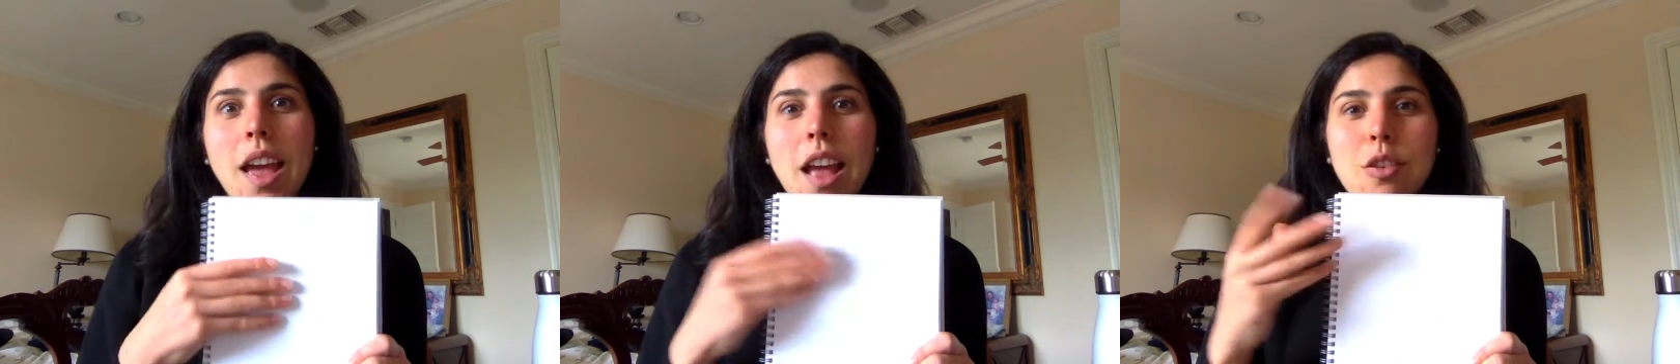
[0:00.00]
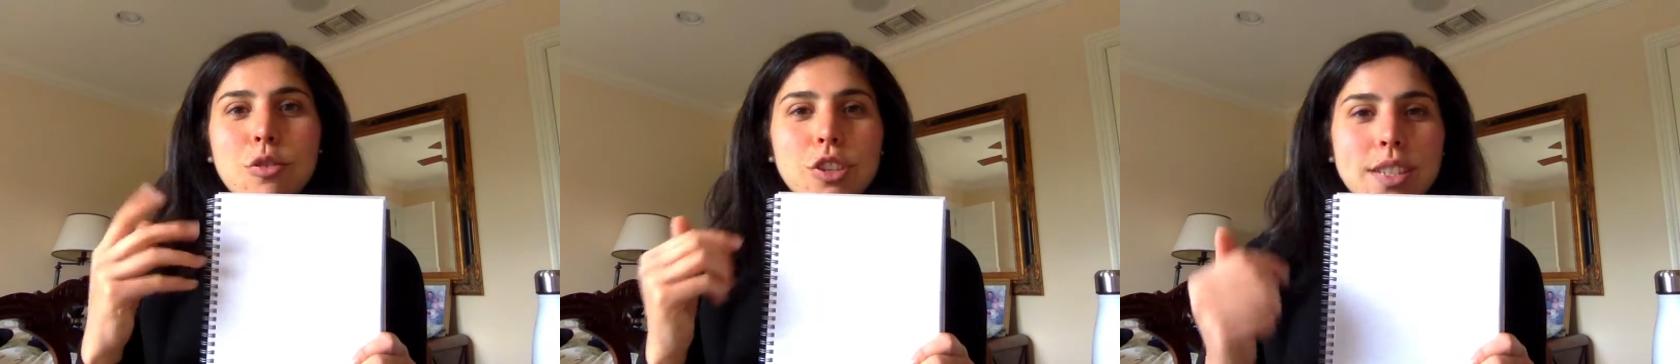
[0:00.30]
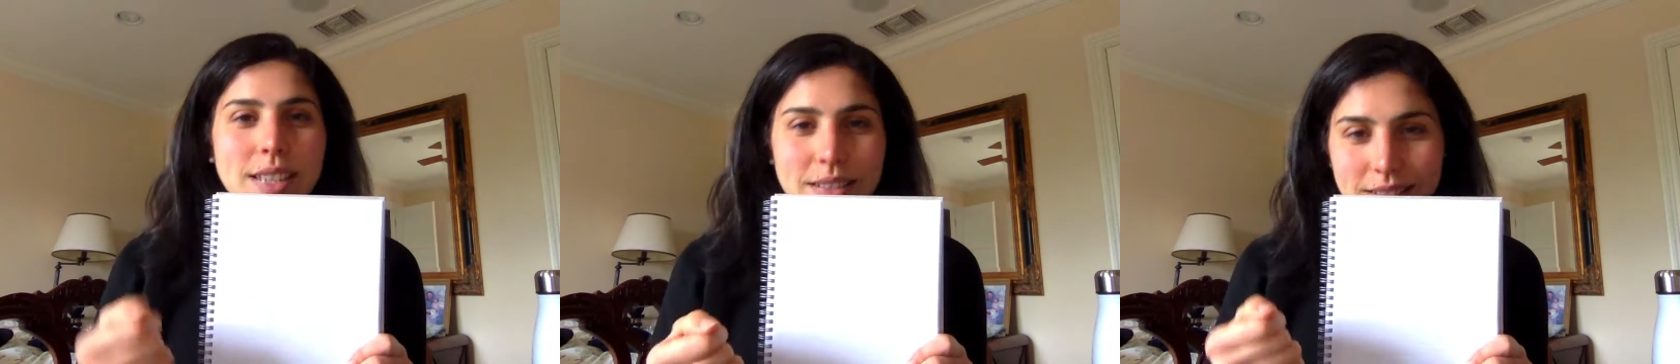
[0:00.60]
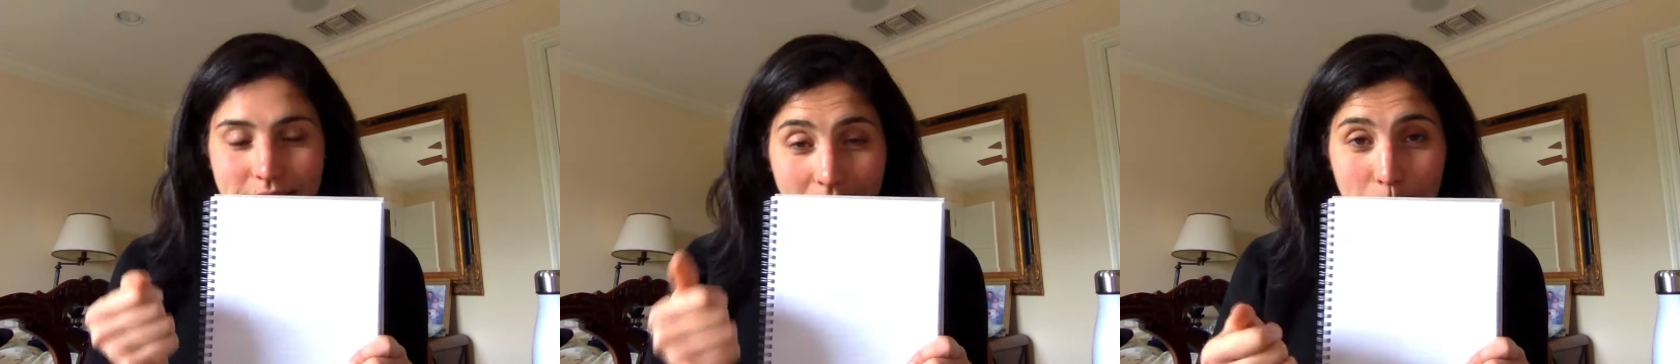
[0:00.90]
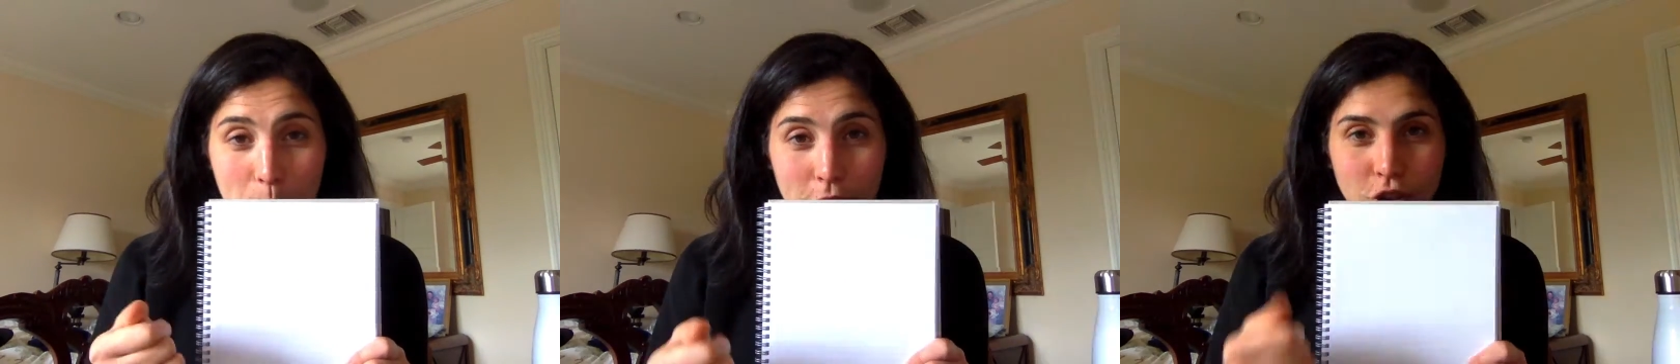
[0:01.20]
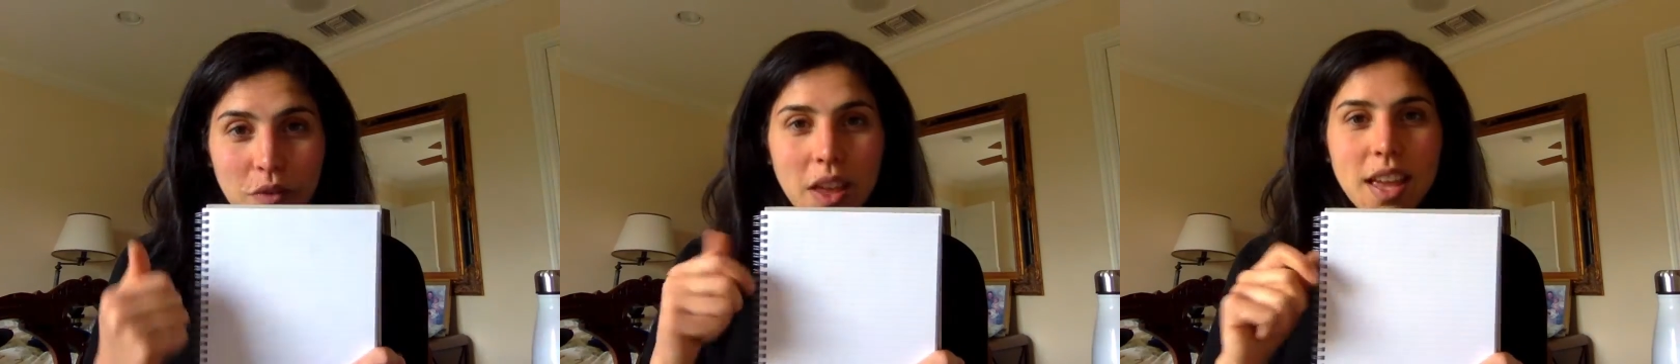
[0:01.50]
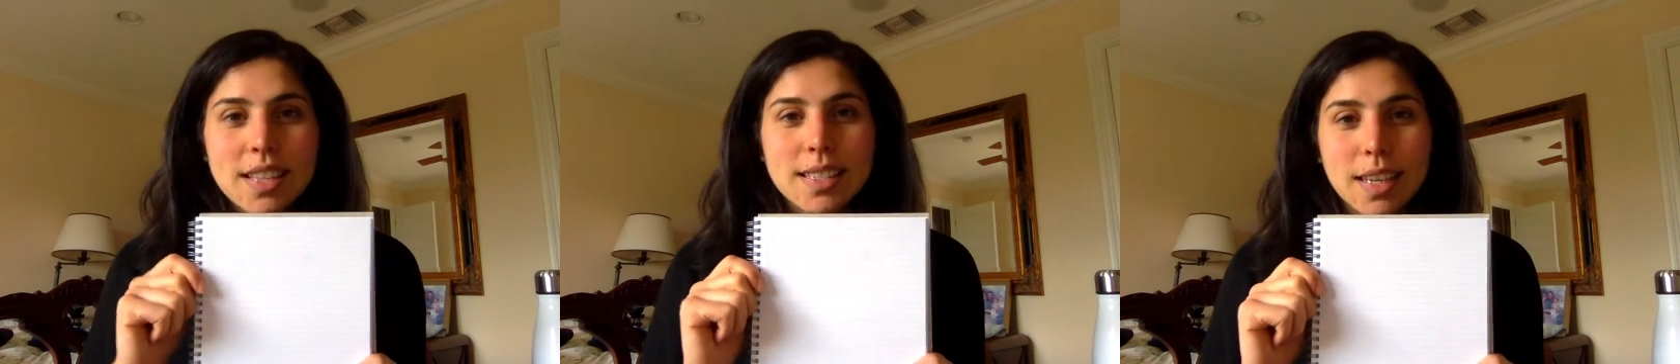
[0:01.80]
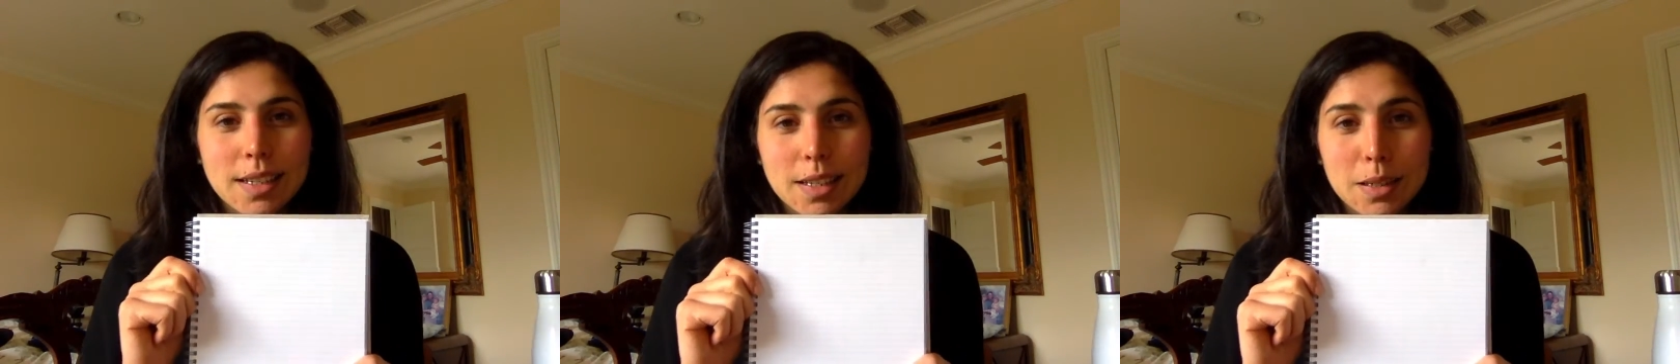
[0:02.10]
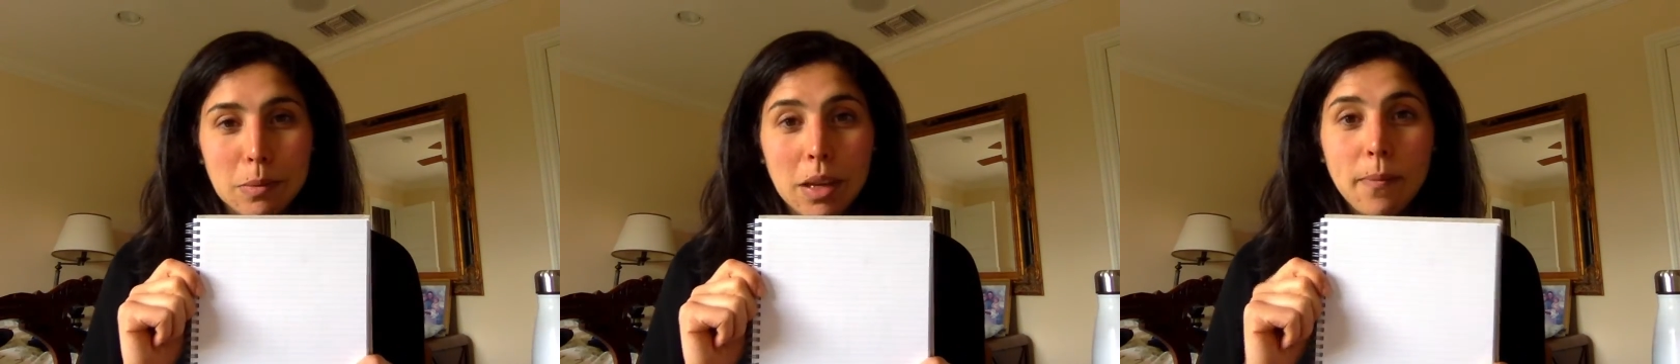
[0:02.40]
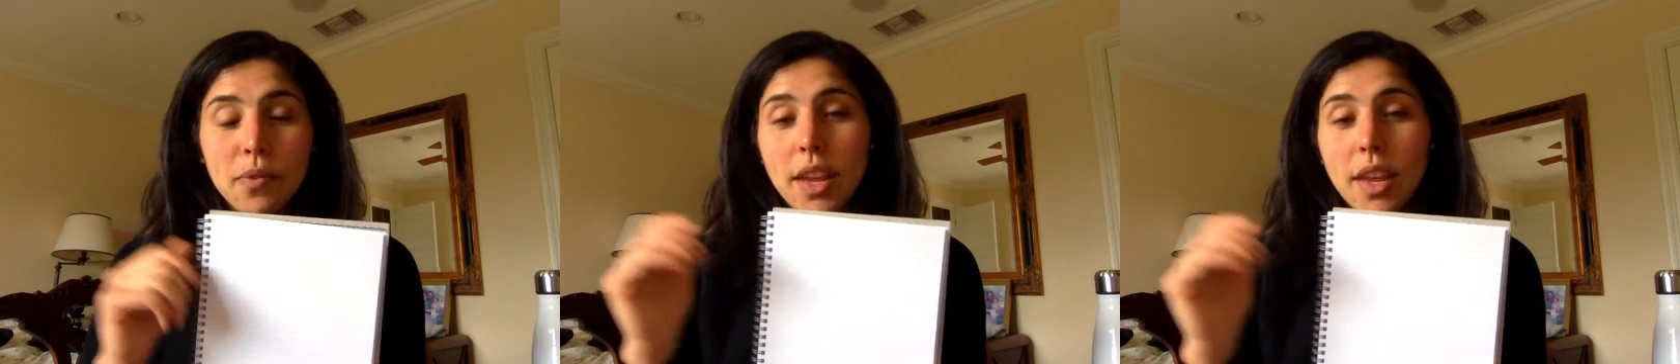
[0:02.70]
And you can just take a picture of it and send it to me.